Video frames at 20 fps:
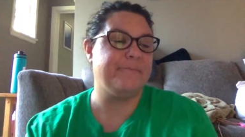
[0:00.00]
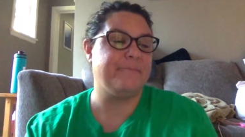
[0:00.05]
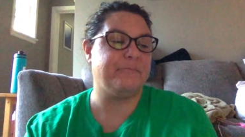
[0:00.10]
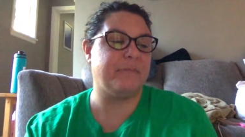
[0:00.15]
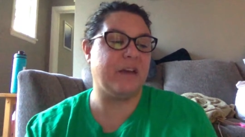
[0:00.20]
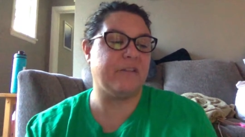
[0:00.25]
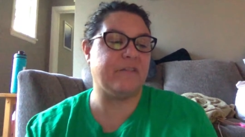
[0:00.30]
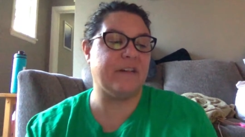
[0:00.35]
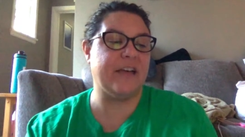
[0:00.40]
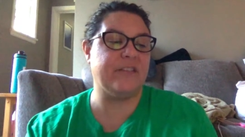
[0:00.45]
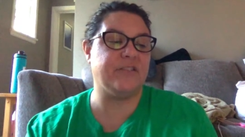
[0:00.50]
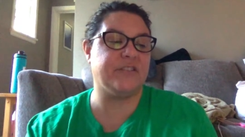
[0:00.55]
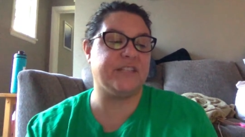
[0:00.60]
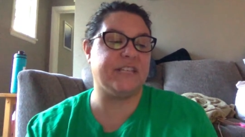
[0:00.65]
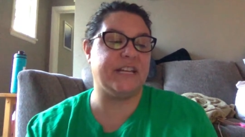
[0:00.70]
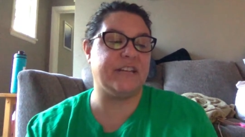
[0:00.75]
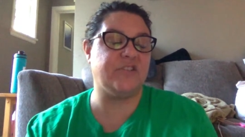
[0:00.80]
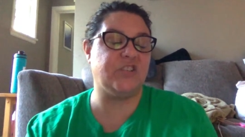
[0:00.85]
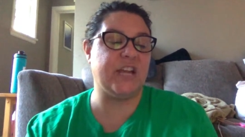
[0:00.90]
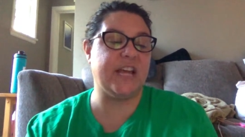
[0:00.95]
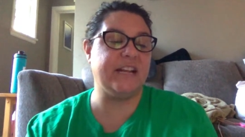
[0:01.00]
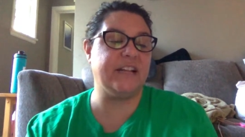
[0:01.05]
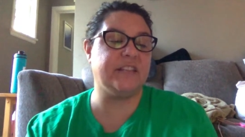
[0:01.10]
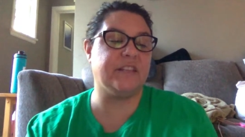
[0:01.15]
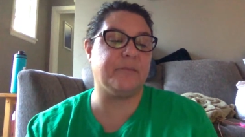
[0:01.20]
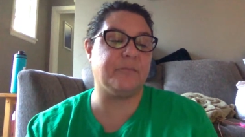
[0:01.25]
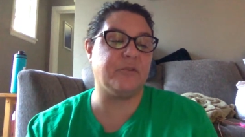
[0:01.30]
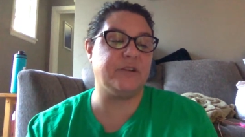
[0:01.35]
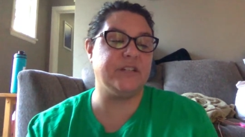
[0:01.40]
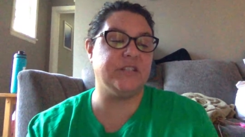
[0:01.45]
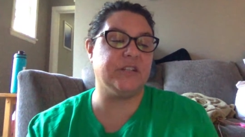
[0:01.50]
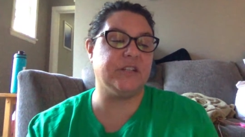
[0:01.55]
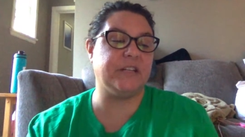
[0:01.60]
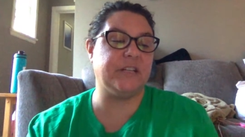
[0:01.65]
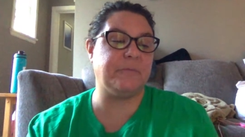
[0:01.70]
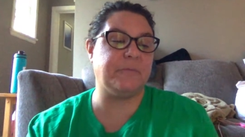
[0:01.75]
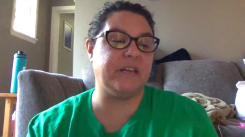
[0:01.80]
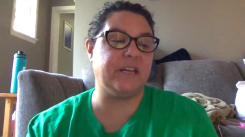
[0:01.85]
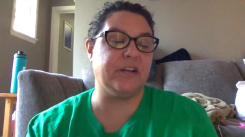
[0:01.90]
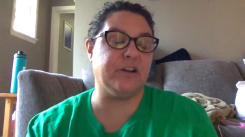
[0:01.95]
My father said, Janet, the boys are going
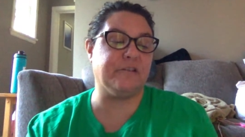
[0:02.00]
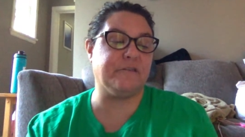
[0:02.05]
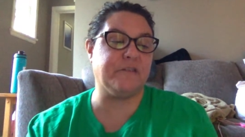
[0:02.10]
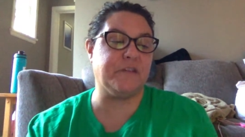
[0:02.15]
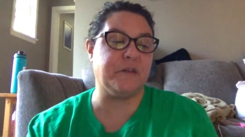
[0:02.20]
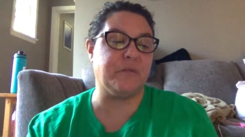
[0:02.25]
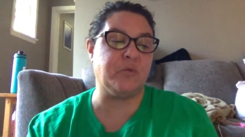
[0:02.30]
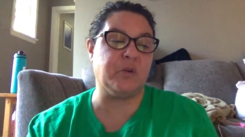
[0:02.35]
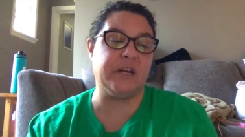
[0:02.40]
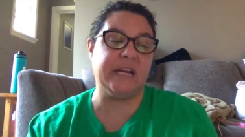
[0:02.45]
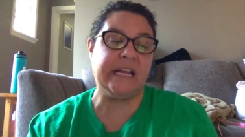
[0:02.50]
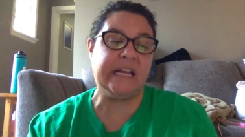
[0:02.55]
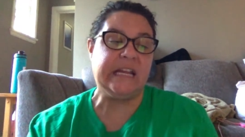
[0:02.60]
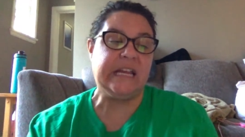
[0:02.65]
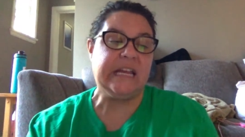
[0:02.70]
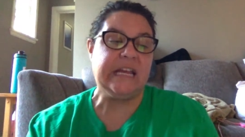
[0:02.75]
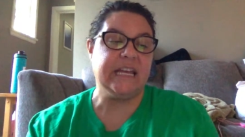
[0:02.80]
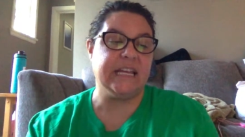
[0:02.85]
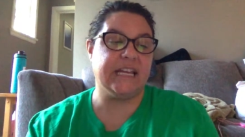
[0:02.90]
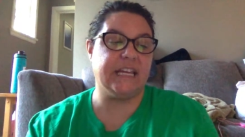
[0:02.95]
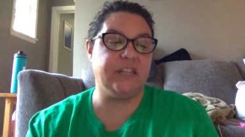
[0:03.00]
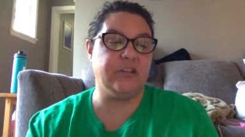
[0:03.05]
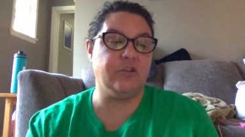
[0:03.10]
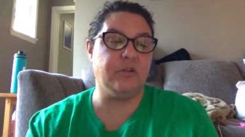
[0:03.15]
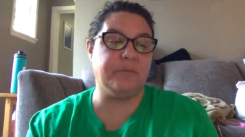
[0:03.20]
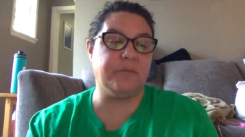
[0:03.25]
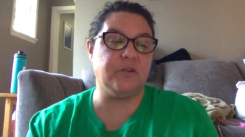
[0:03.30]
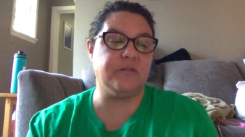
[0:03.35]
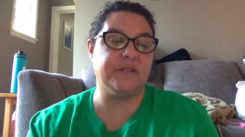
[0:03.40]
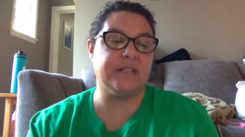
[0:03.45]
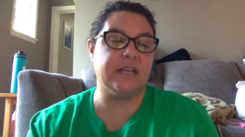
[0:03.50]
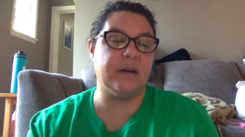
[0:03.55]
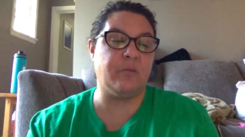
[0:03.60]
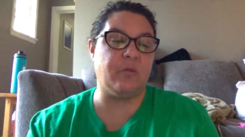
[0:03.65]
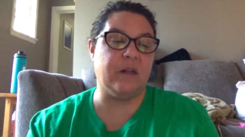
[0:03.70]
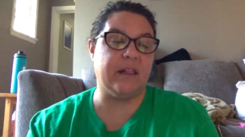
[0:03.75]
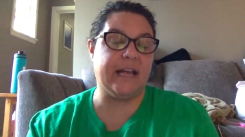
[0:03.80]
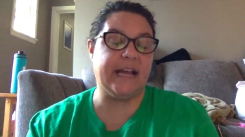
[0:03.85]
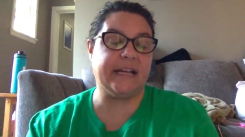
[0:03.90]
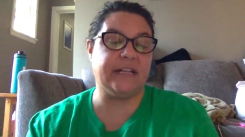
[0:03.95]
to be here for the morning. Can you amuse them
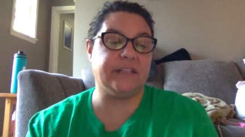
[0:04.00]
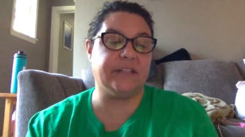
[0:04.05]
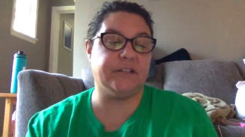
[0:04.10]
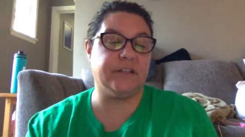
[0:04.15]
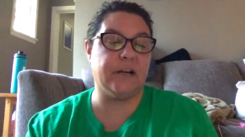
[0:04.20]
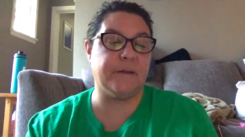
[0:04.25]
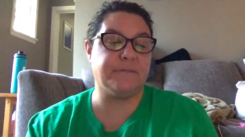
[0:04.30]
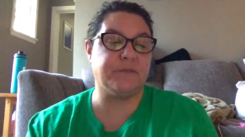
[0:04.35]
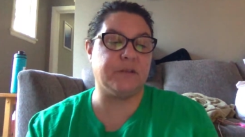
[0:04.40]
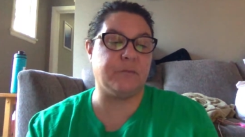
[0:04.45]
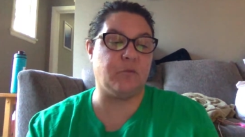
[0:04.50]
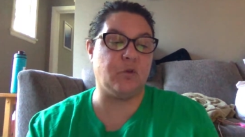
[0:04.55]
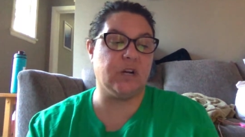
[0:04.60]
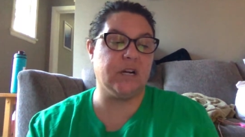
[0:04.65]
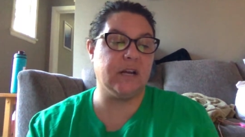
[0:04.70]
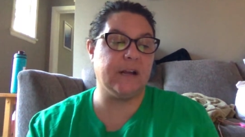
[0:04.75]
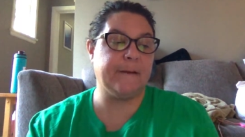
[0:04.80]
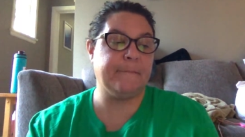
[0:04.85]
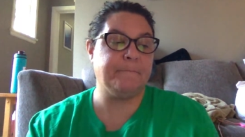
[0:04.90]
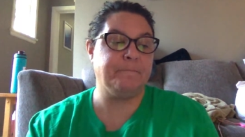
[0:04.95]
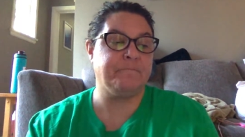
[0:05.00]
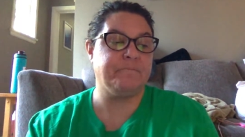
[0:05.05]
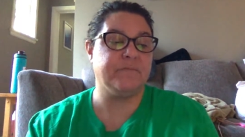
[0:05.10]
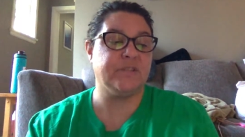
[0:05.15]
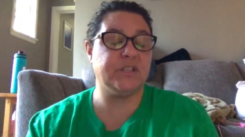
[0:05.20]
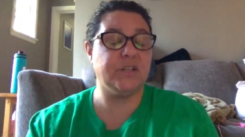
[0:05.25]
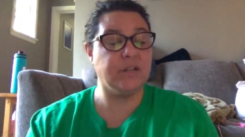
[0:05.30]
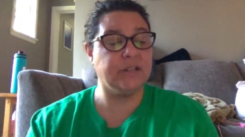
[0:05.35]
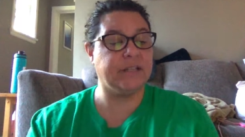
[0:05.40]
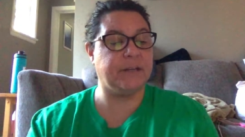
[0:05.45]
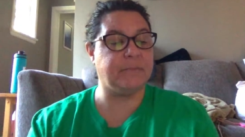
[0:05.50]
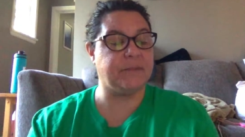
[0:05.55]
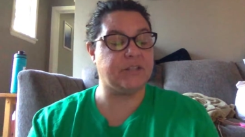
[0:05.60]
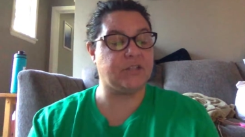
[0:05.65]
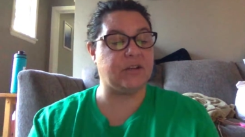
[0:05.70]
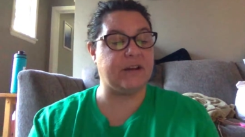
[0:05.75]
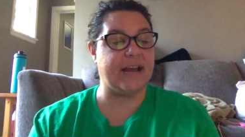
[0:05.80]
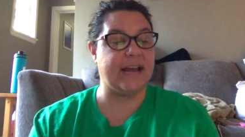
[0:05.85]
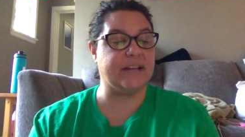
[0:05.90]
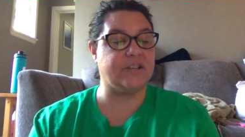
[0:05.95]
while I clear up some work? Certainly,
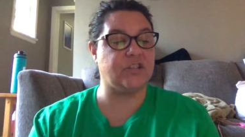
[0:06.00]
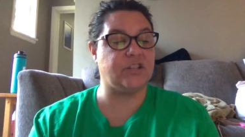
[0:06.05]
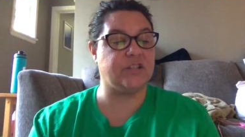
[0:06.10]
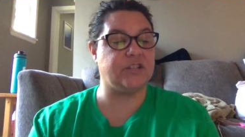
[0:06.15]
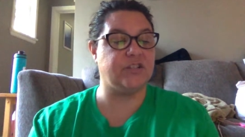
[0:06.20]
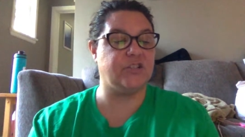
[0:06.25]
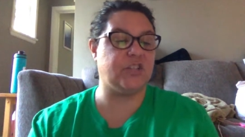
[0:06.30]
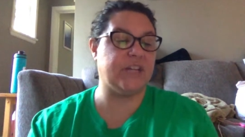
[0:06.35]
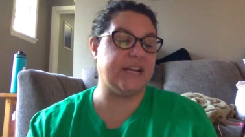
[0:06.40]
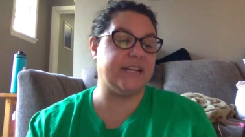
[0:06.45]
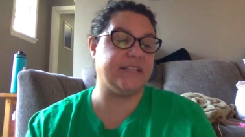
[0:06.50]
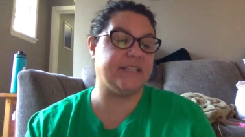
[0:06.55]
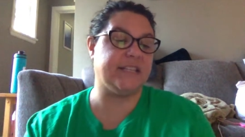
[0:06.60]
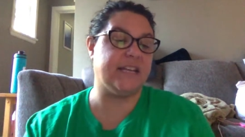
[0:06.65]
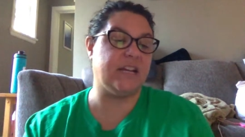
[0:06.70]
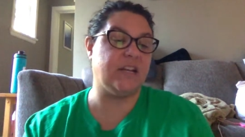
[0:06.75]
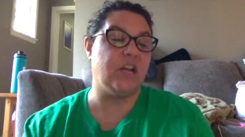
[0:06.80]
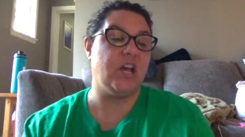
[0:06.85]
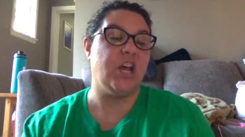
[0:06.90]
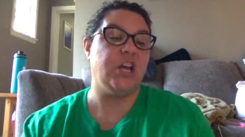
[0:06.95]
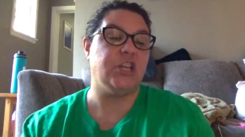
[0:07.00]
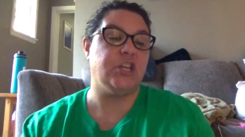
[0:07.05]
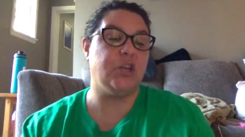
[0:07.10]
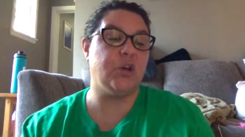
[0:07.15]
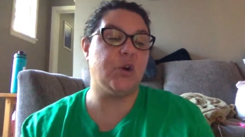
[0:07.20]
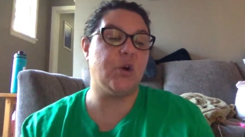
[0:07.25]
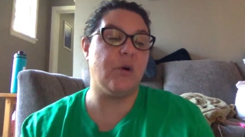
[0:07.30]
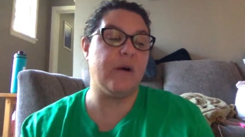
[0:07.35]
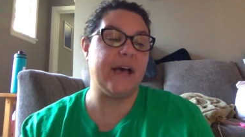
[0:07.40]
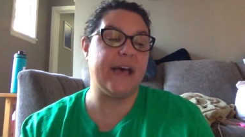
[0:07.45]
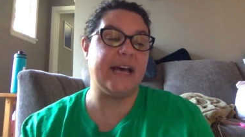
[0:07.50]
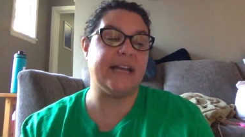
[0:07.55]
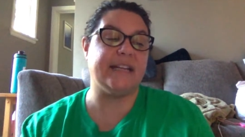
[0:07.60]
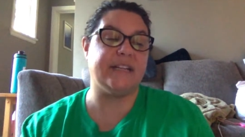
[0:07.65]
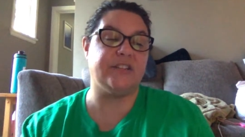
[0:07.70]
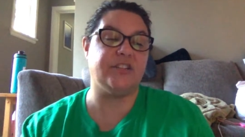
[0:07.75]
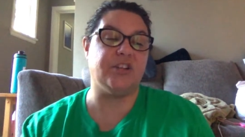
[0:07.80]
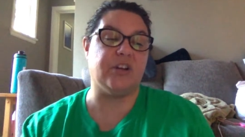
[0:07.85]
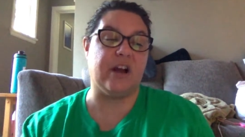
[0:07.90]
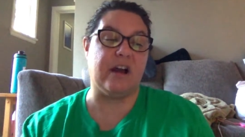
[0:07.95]
Mr. Hatcher, Janet said. You go ahead
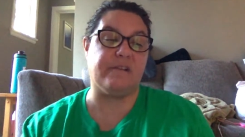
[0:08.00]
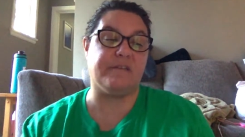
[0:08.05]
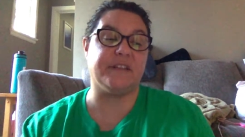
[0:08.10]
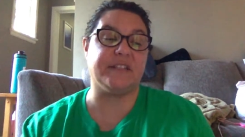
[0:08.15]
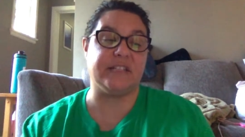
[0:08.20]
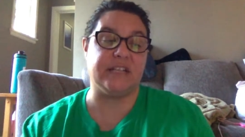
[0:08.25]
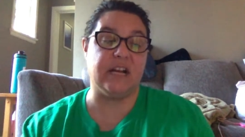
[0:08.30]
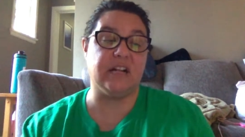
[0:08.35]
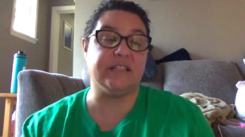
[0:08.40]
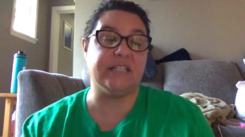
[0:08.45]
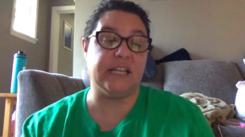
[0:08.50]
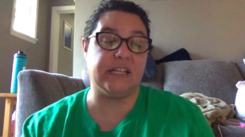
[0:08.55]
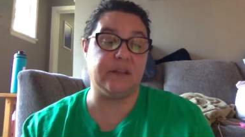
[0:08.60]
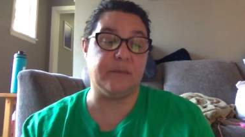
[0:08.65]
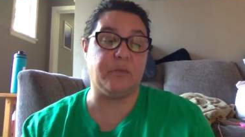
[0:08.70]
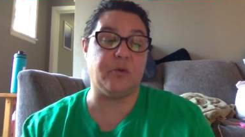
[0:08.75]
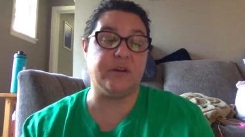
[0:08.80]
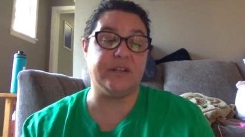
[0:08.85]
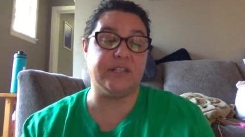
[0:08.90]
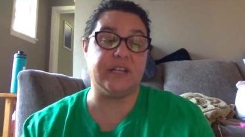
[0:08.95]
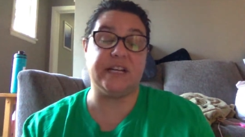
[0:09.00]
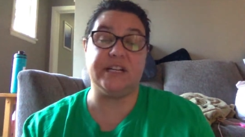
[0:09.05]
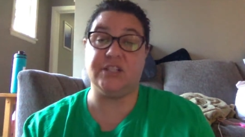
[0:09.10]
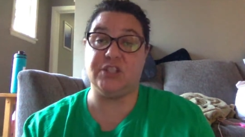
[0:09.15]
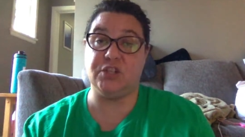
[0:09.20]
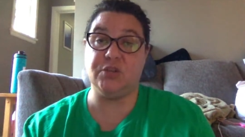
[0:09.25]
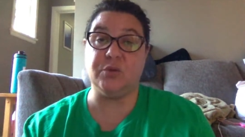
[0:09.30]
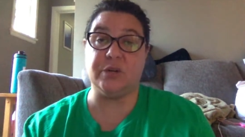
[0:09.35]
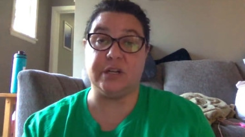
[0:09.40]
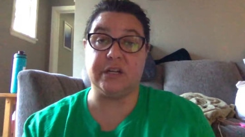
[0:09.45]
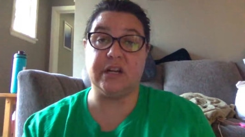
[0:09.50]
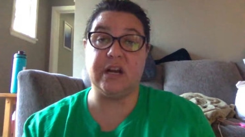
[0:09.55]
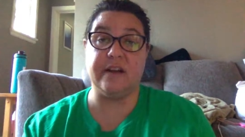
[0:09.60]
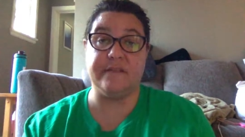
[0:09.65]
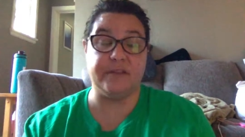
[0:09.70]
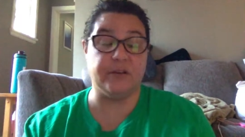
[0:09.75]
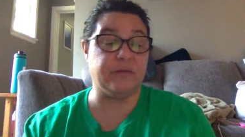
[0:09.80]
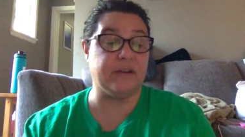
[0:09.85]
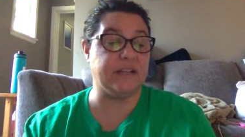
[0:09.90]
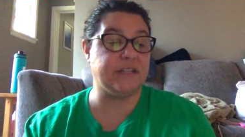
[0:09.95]
into your office and I'll take the boys on a tour
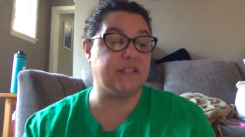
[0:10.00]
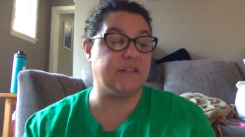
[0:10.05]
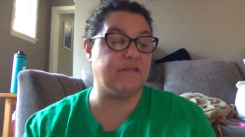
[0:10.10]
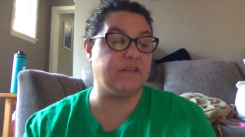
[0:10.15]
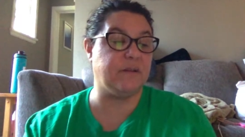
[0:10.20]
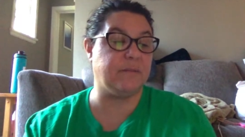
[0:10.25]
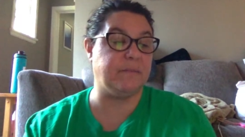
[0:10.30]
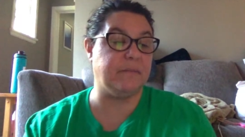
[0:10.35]
of the rest of the